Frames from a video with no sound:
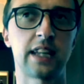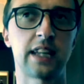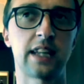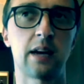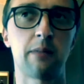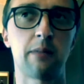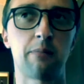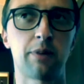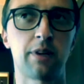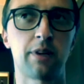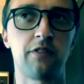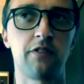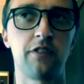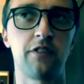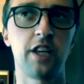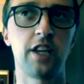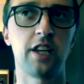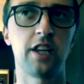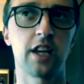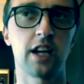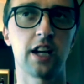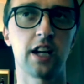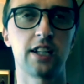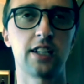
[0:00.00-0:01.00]
up the
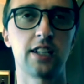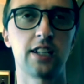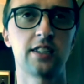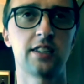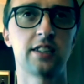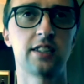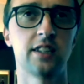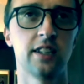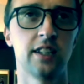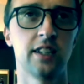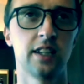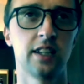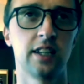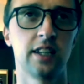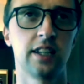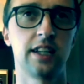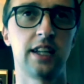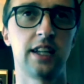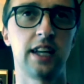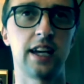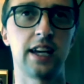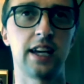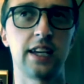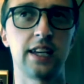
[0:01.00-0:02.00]
vineyards,
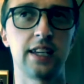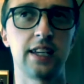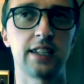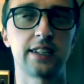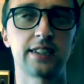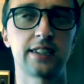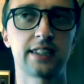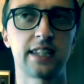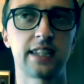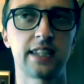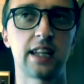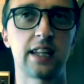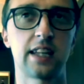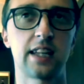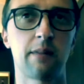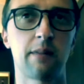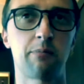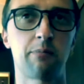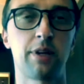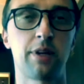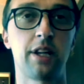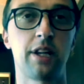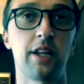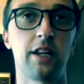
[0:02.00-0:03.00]
they set
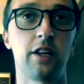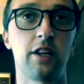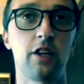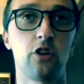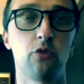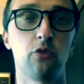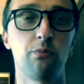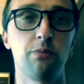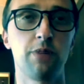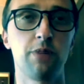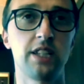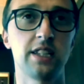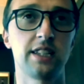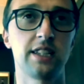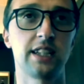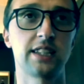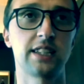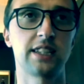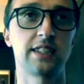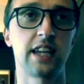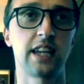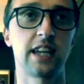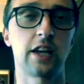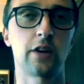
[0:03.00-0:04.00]
up the new
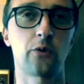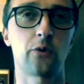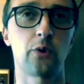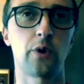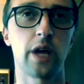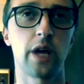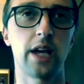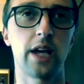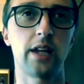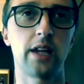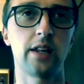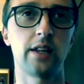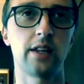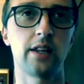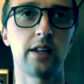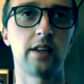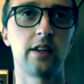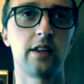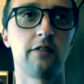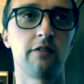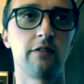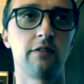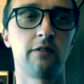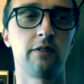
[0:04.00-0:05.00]
business, they
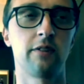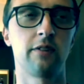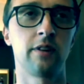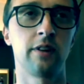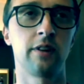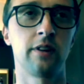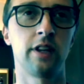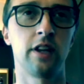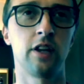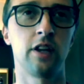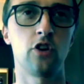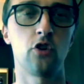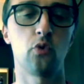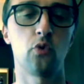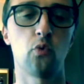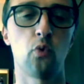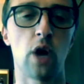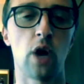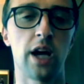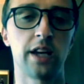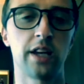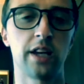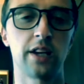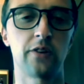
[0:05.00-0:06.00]
created the new
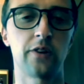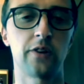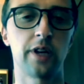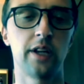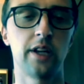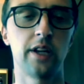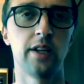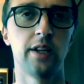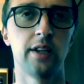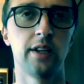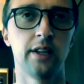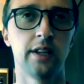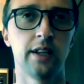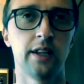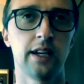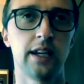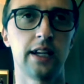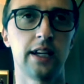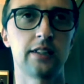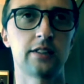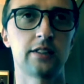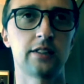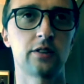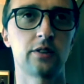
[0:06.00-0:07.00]
winery.
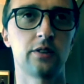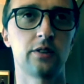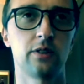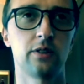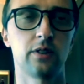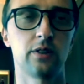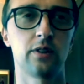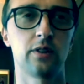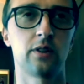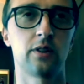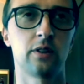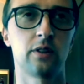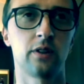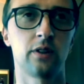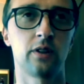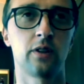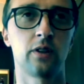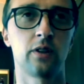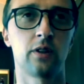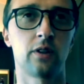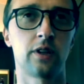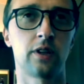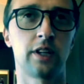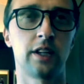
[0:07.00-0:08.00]
And so
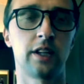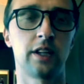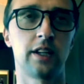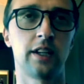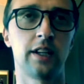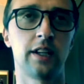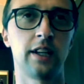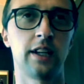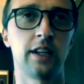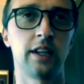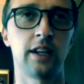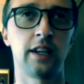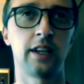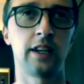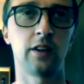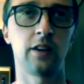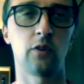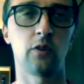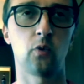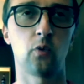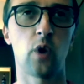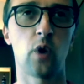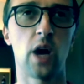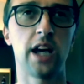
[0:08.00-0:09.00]
the
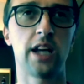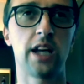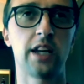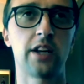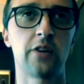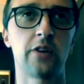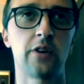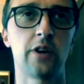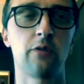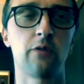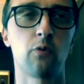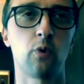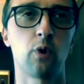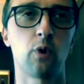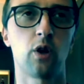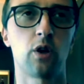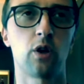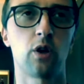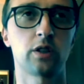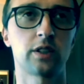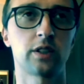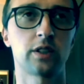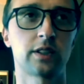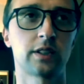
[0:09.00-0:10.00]
winery
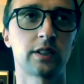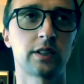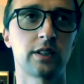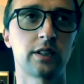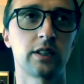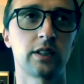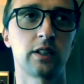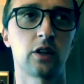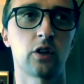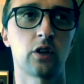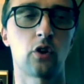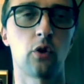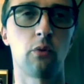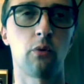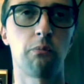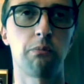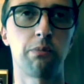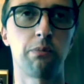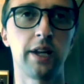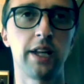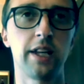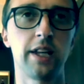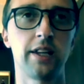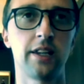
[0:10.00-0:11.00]
was
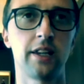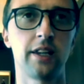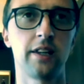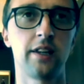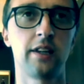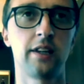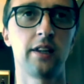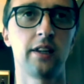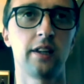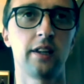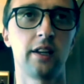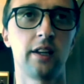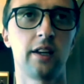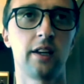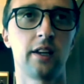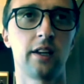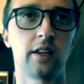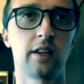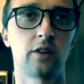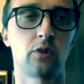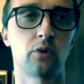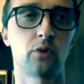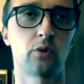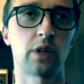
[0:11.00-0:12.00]
completed in
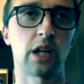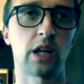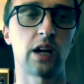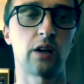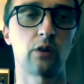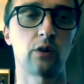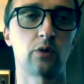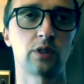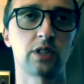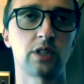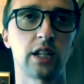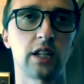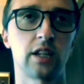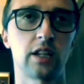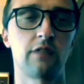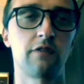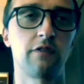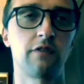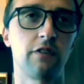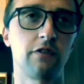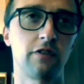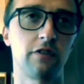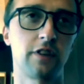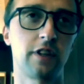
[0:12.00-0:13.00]

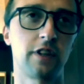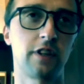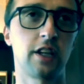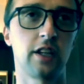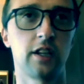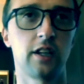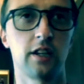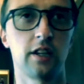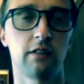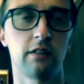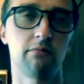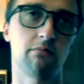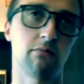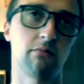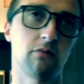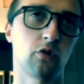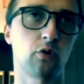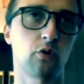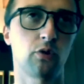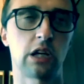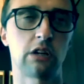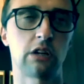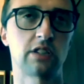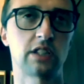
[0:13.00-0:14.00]
2015,
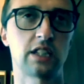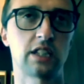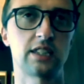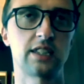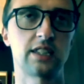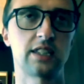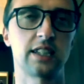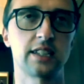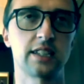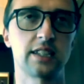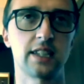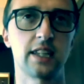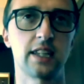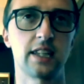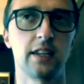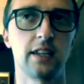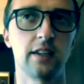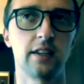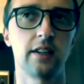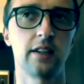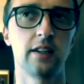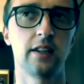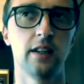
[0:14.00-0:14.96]
2016.